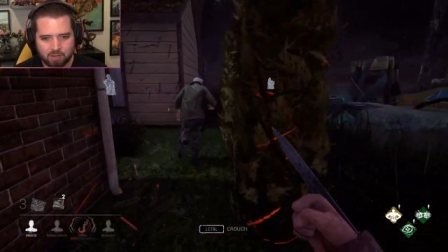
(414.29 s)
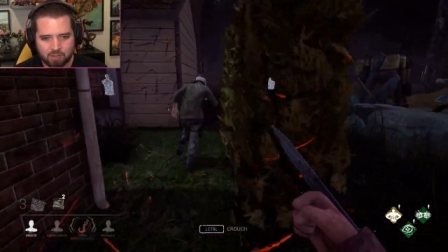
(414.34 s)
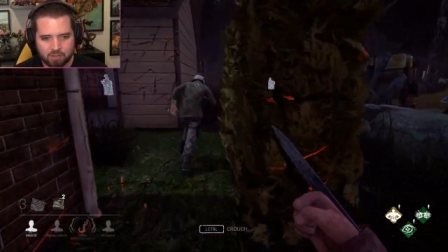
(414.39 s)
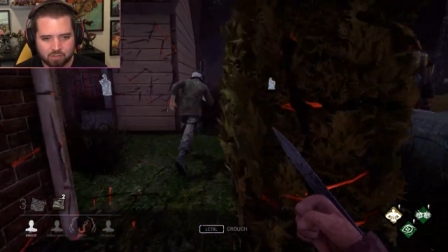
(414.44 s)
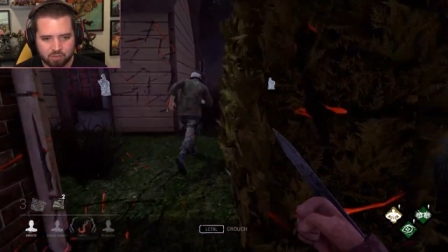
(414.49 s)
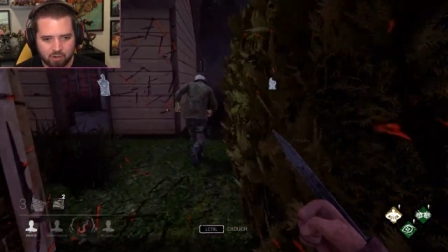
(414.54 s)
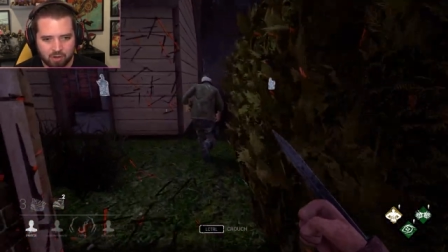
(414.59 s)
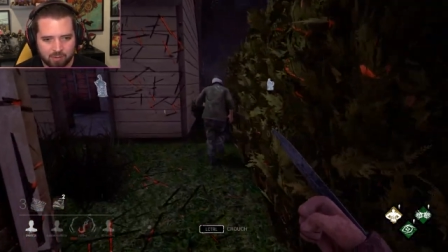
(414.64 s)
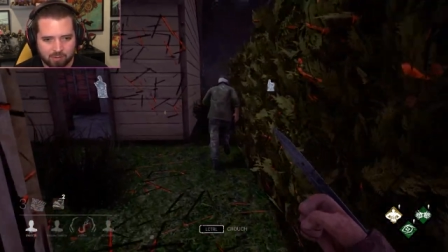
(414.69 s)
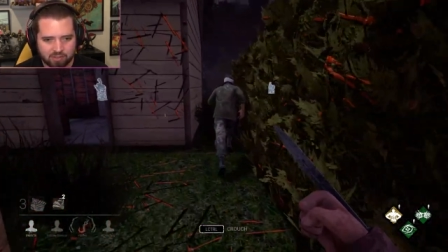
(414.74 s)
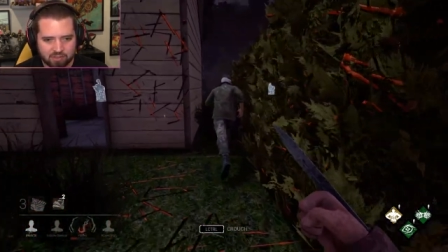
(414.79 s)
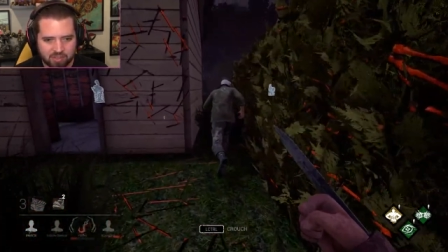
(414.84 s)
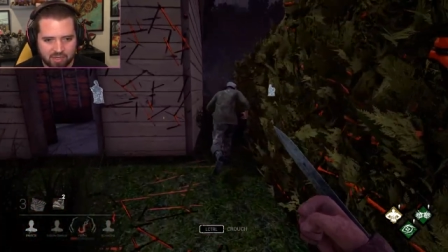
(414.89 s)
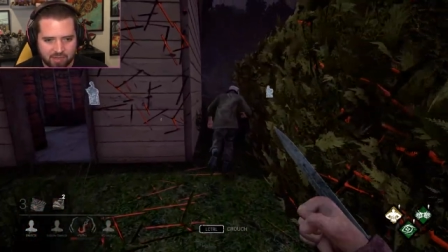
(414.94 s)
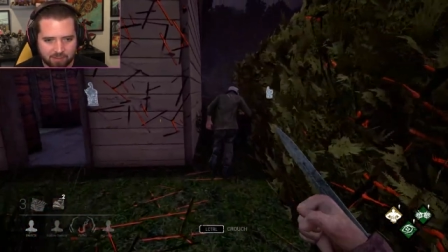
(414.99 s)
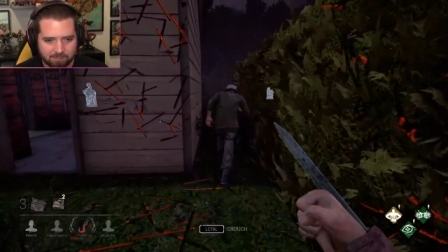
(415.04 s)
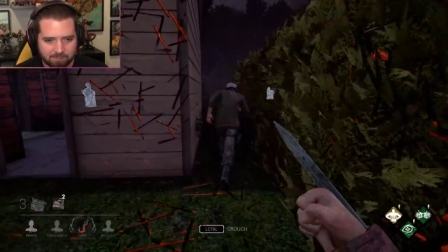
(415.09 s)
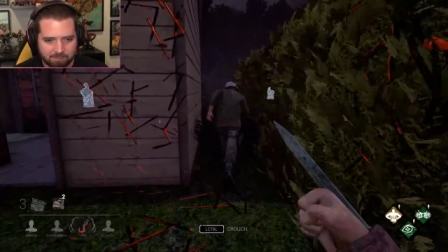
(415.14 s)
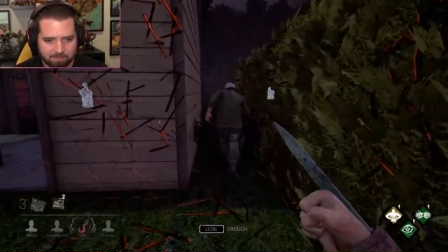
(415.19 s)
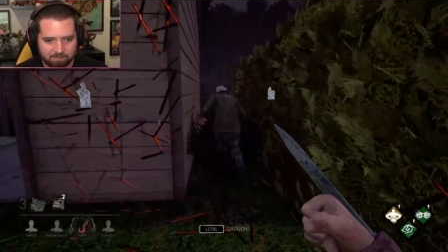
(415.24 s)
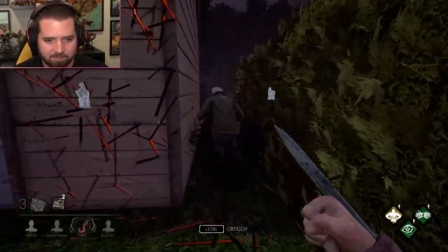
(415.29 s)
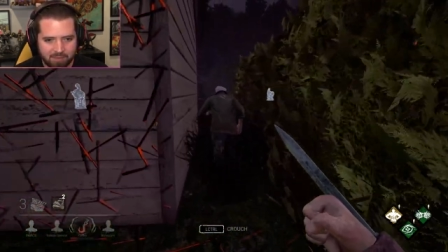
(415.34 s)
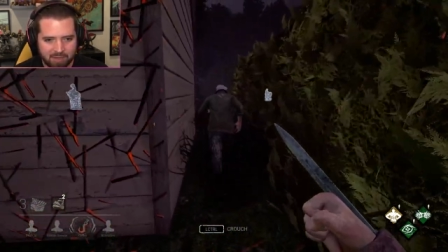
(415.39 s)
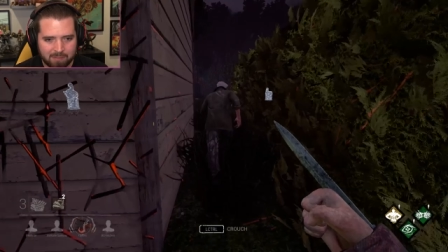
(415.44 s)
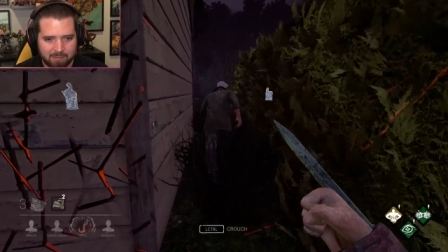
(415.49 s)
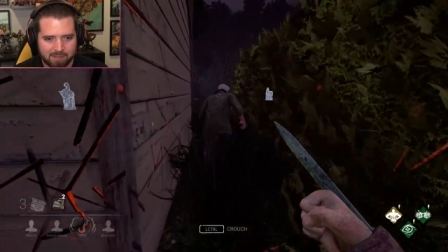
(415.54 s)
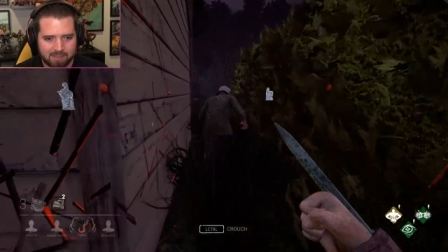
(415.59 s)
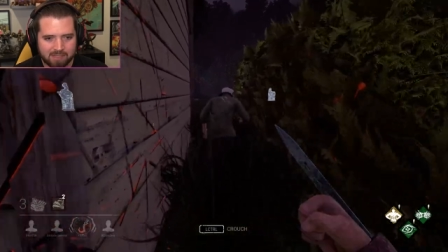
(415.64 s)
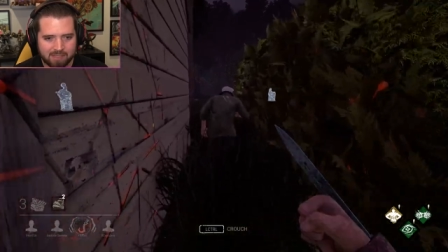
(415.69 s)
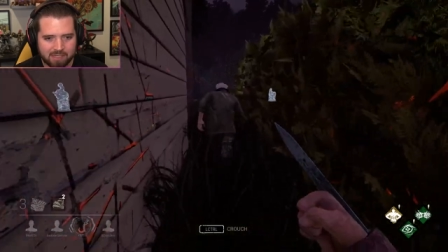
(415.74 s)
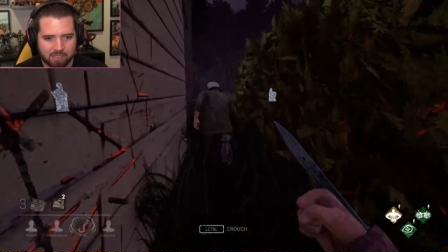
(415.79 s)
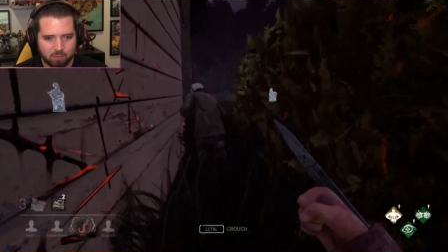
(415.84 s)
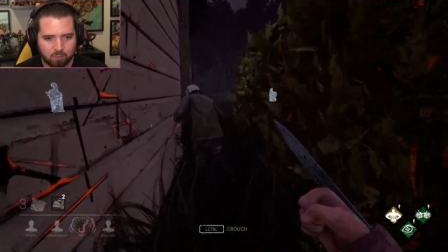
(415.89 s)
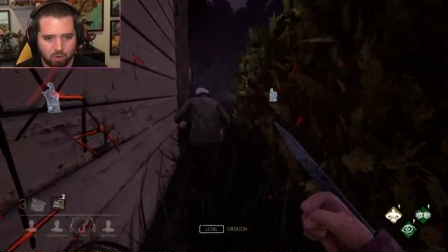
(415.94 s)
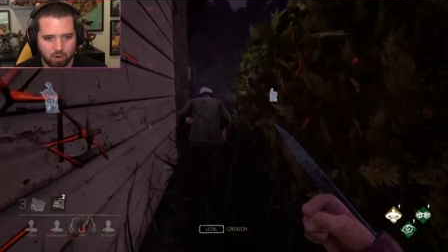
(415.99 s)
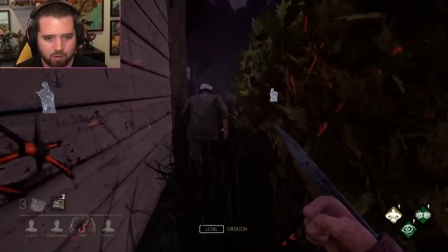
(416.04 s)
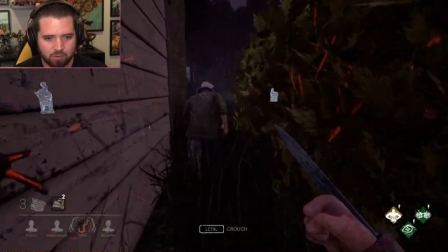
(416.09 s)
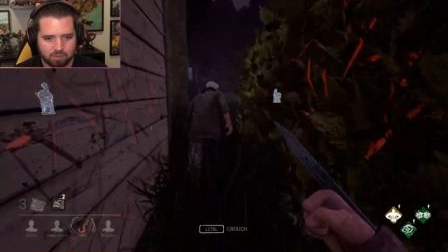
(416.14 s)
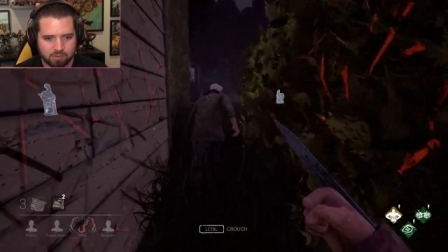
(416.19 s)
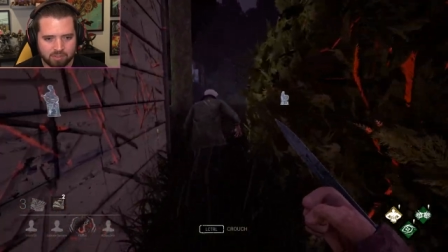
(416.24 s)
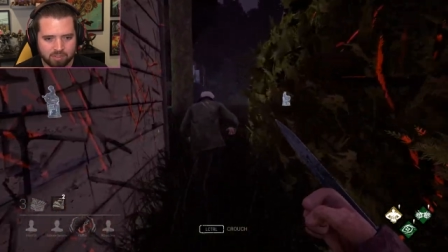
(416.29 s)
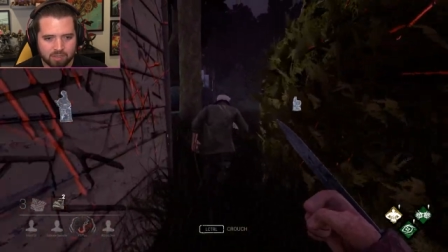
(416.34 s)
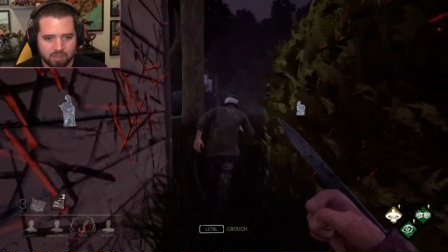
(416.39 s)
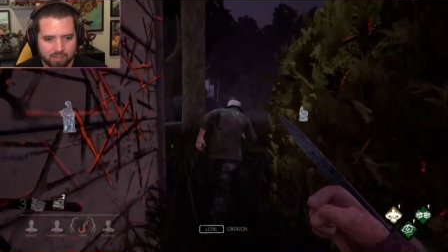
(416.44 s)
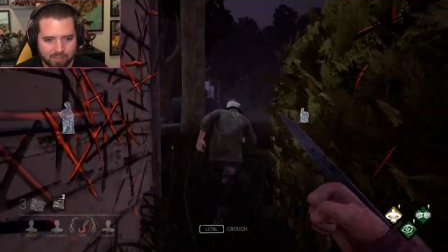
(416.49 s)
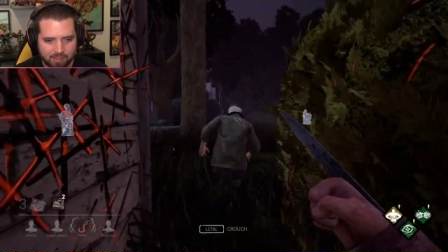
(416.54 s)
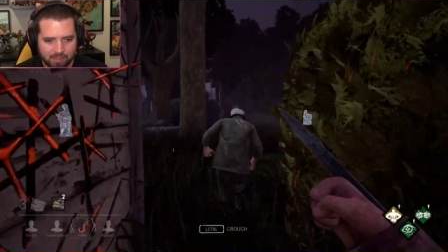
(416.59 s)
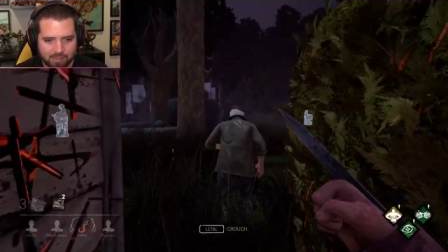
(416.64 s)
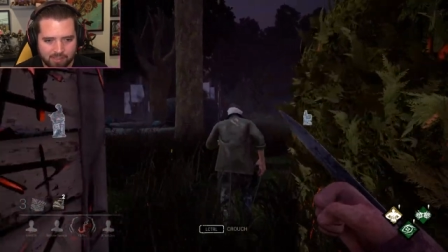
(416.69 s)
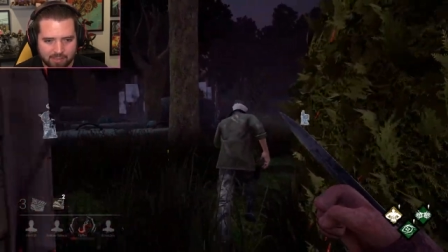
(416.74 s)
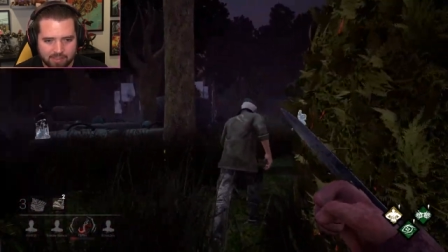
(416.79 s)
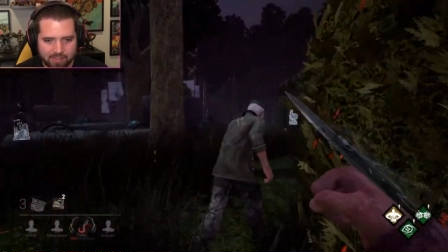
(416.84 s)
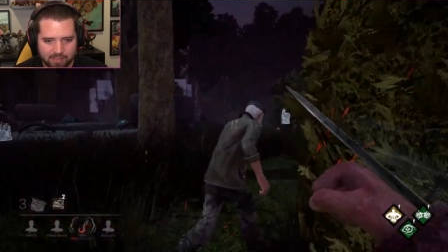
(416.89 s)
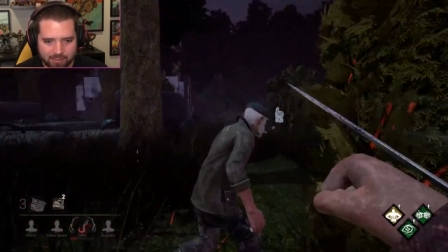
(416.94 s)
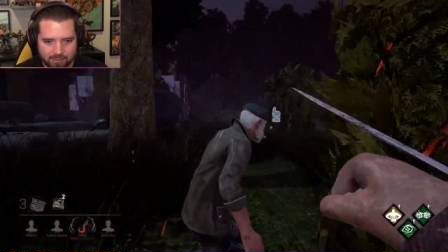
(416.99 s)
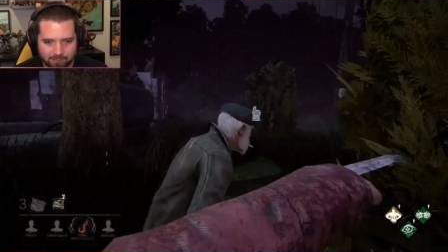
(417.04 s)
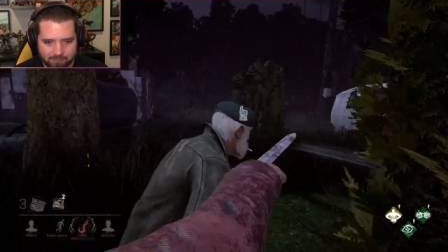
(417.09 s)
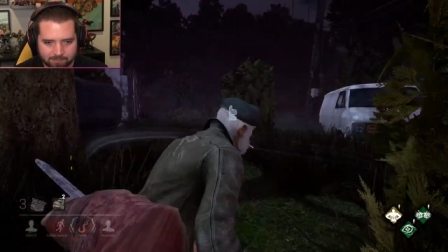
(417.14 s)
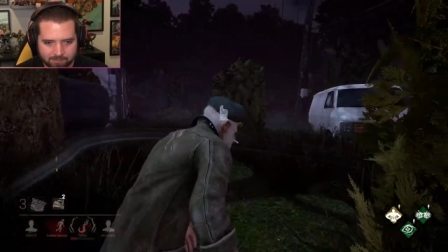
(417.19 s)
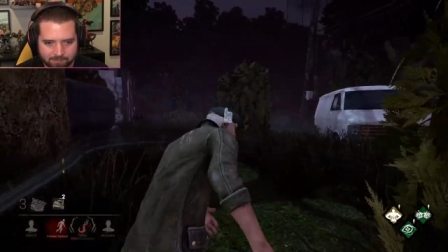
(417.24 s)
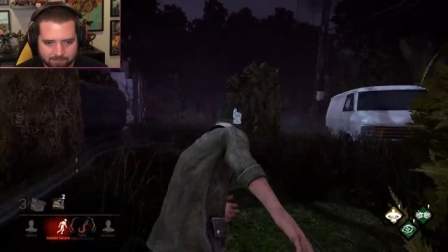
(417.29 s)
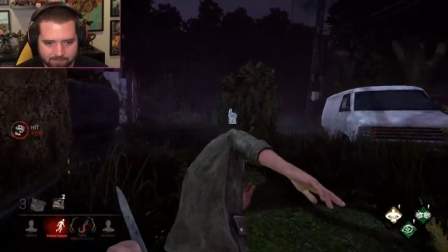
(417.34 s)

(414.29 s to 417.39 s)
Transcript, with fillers: So I was like, mm, maybe he won't. He, he, did.